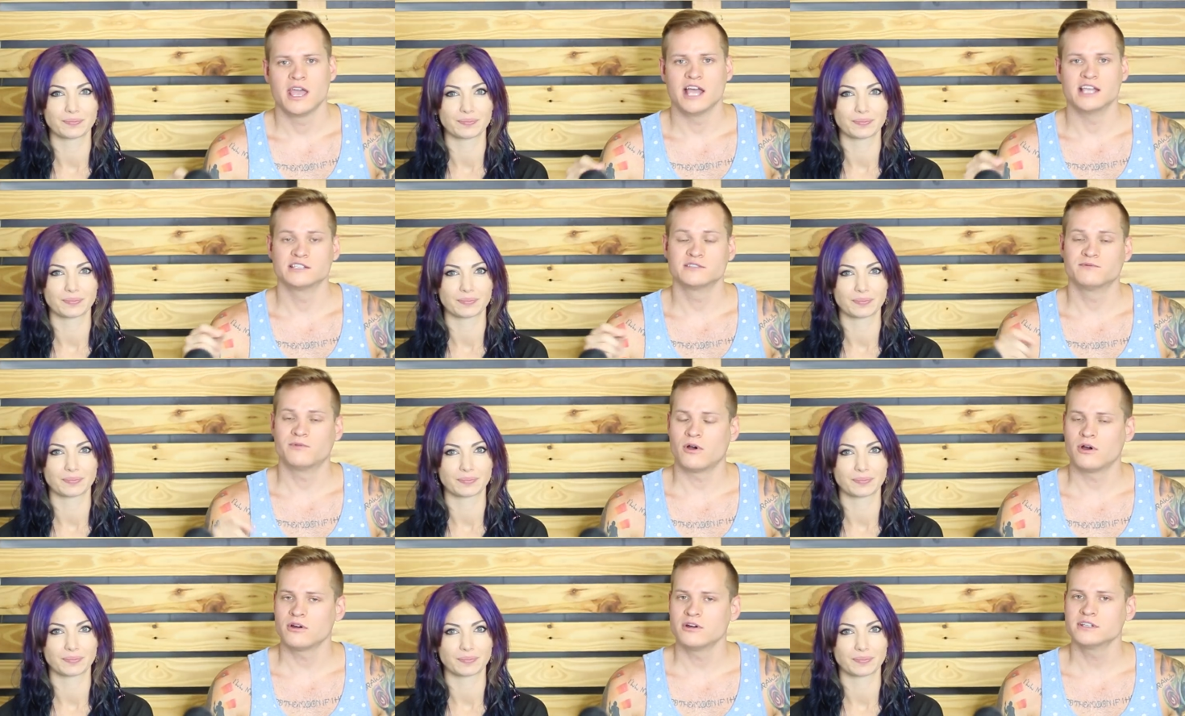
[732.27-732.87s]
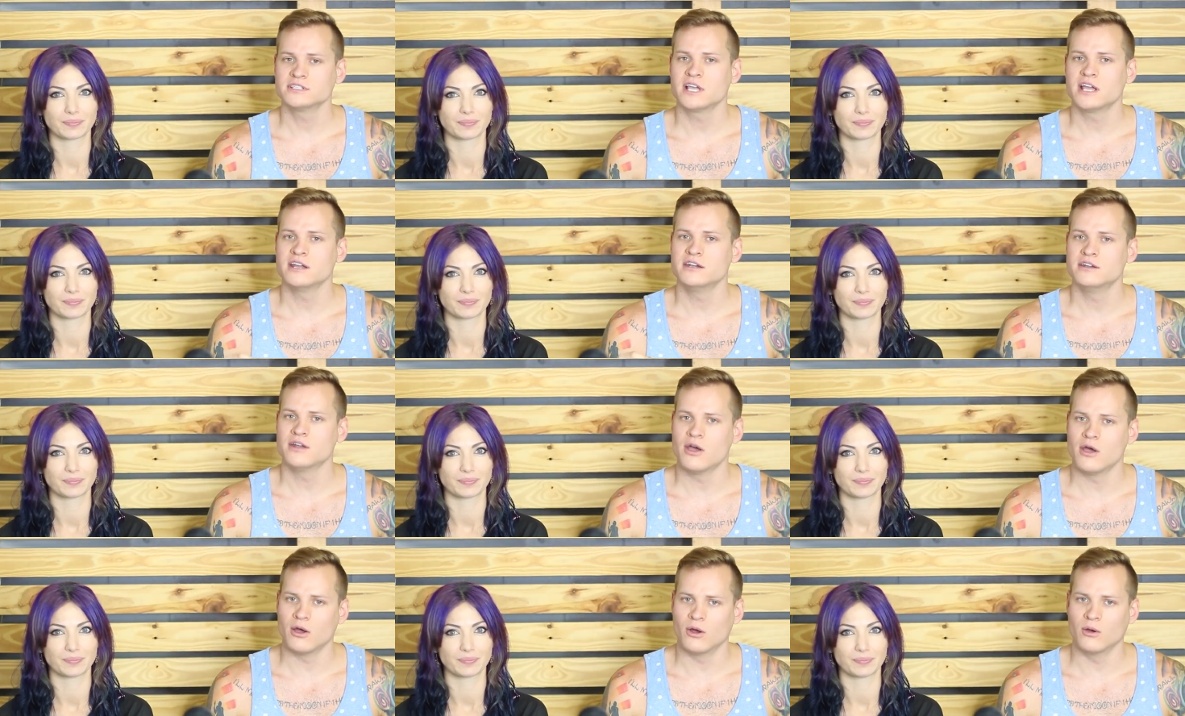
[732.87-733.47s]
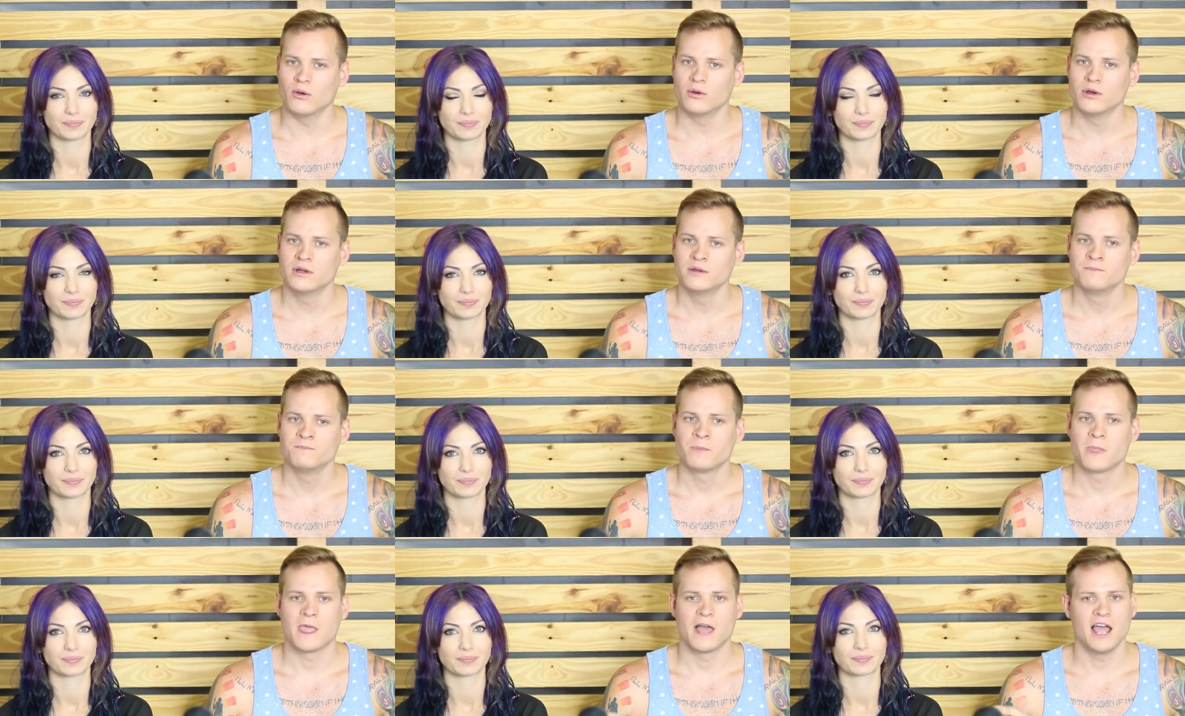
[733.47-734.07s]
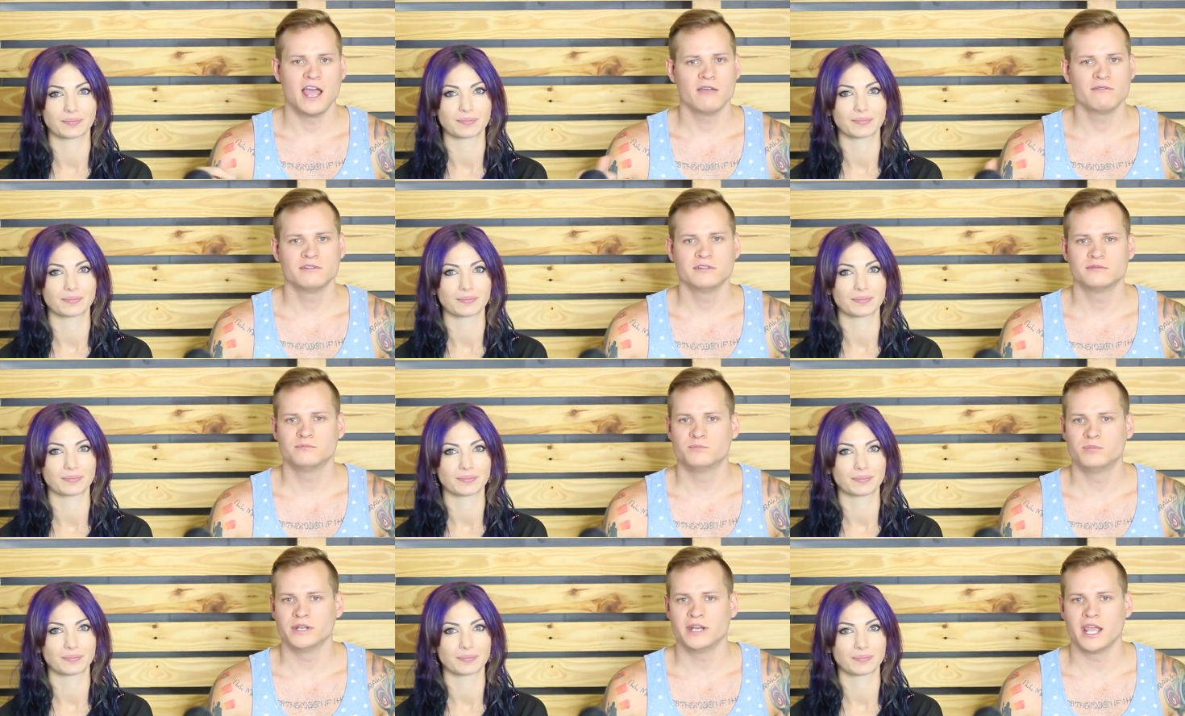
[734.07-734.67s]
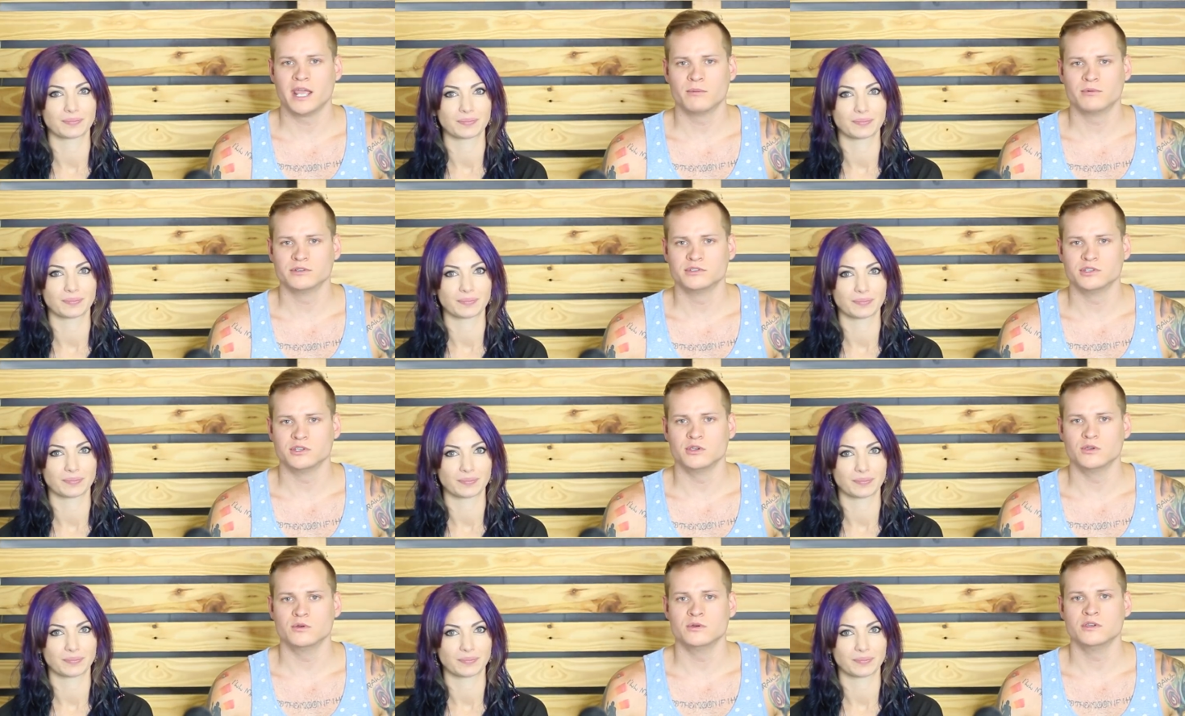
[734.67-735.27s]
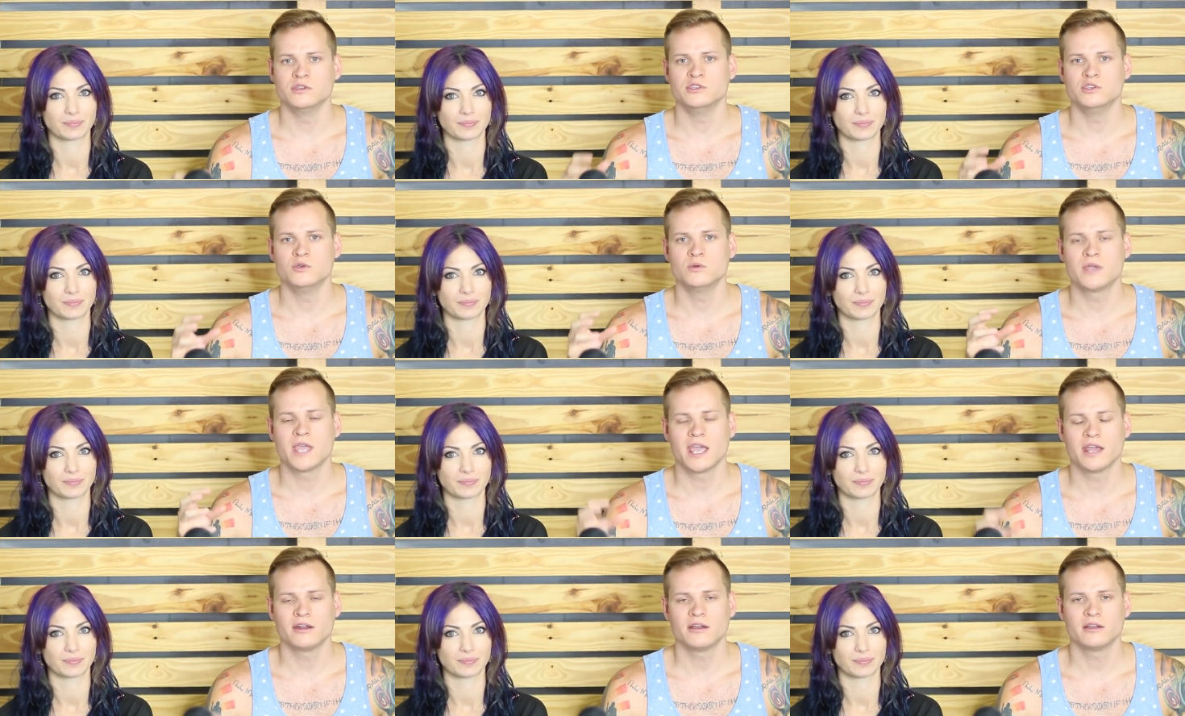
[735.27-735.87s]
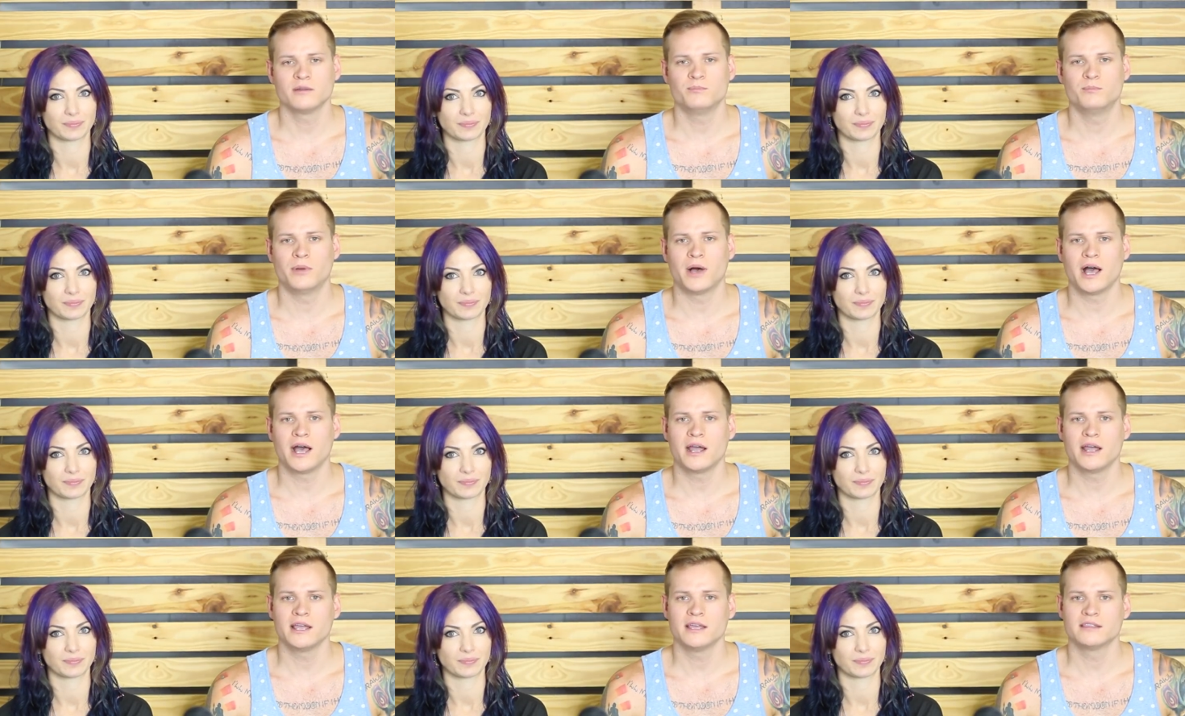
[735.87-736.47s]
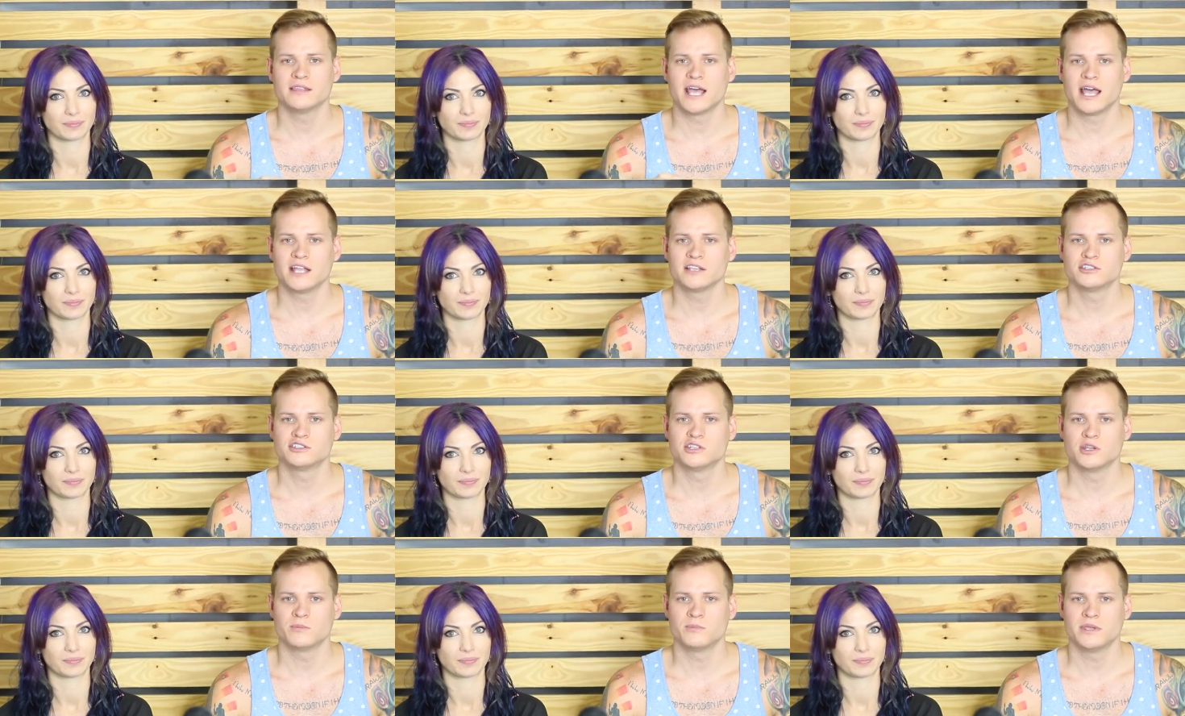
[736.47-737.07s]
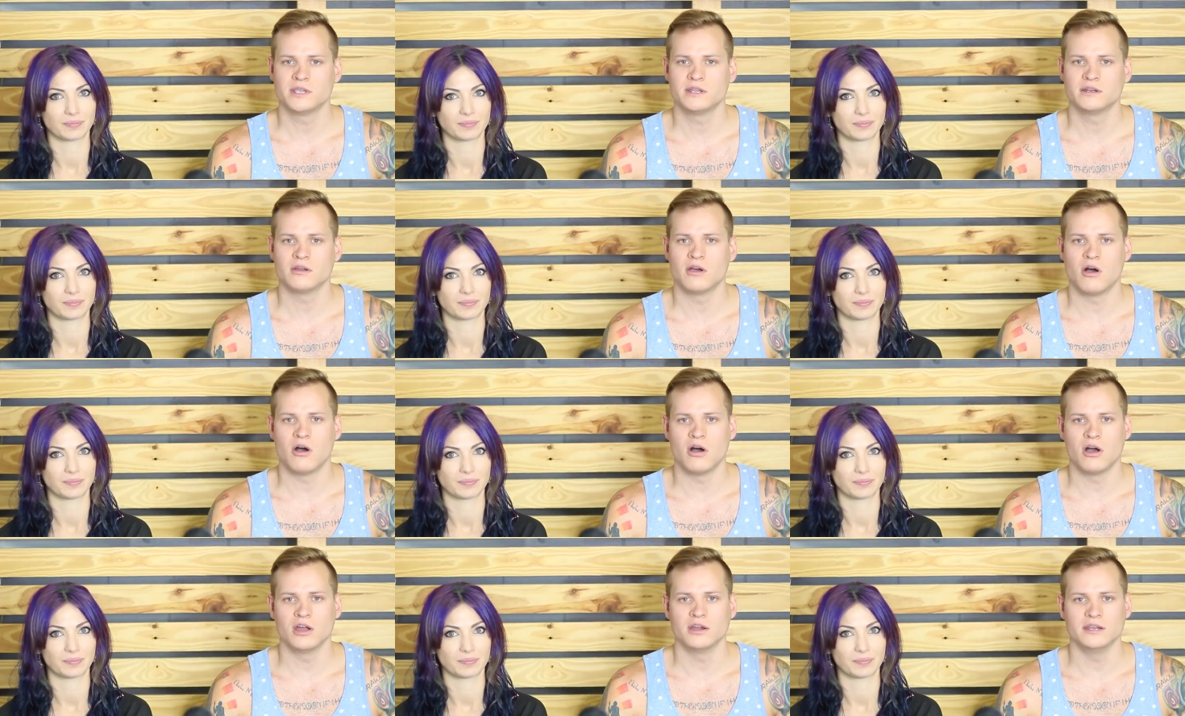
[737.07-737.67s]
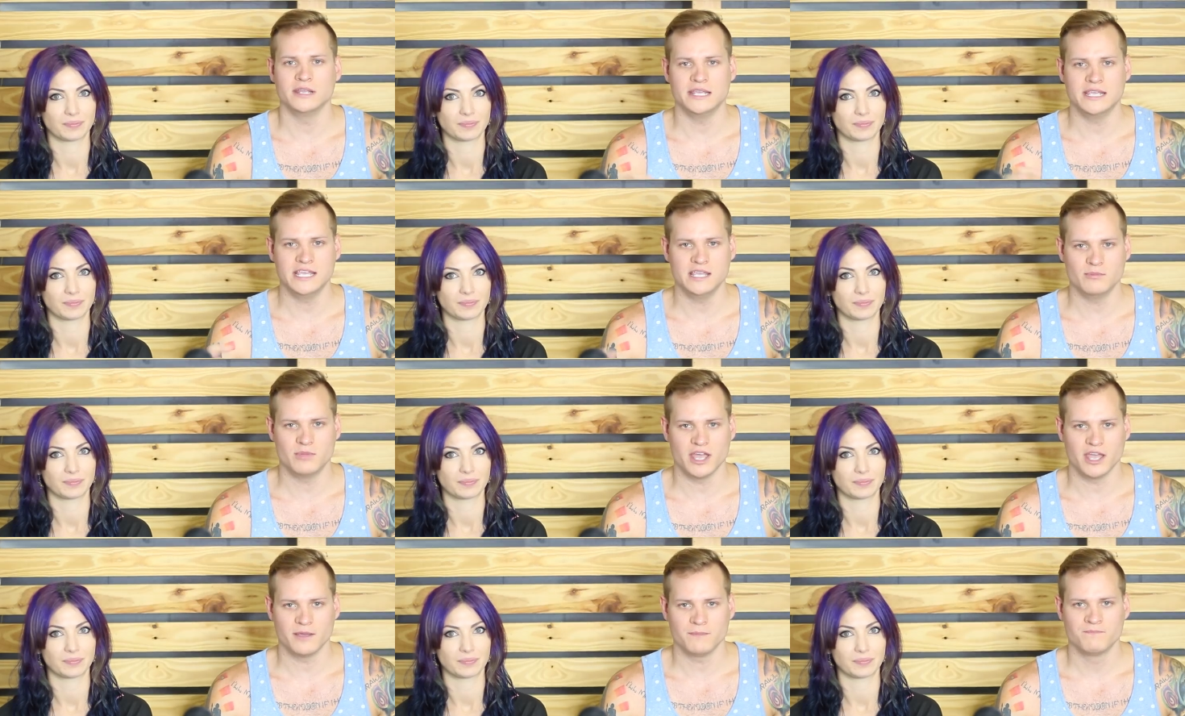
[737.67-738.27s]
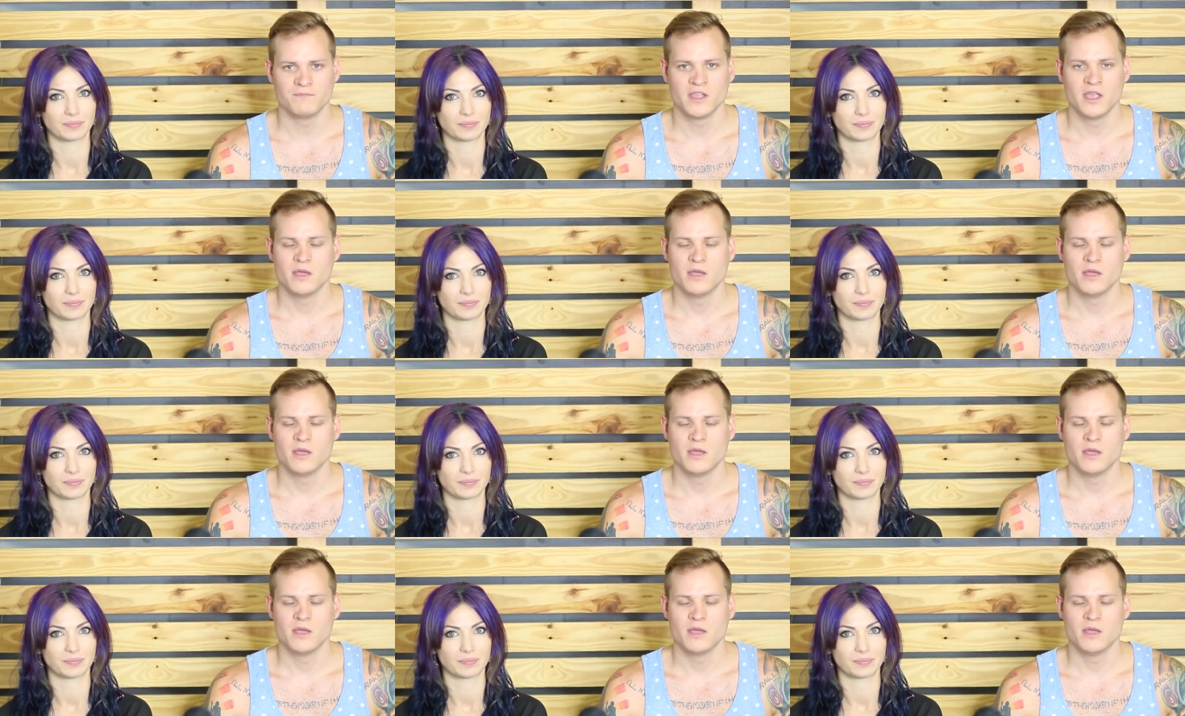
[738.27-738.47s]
Speaker 1: as far as I know, I haven't been able to, you cannot buy that shipping on eBay,